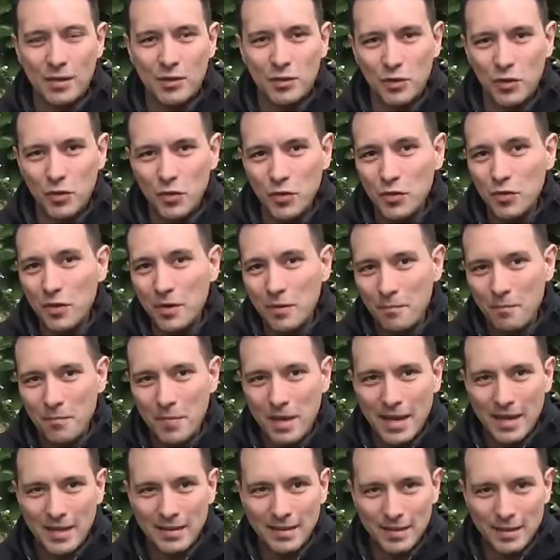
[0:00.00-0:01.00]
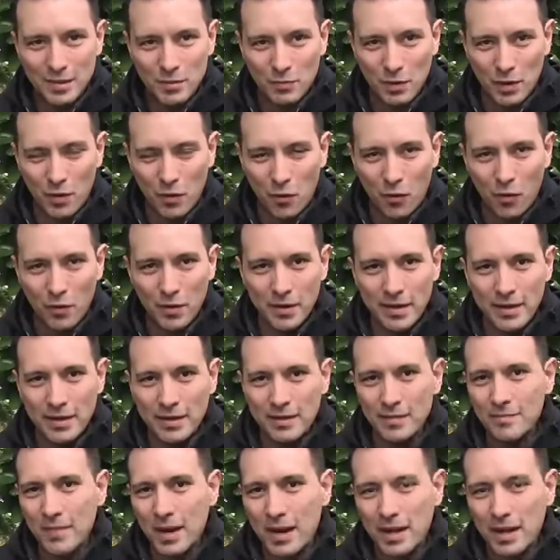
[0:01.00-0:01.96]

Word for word: to make this recording.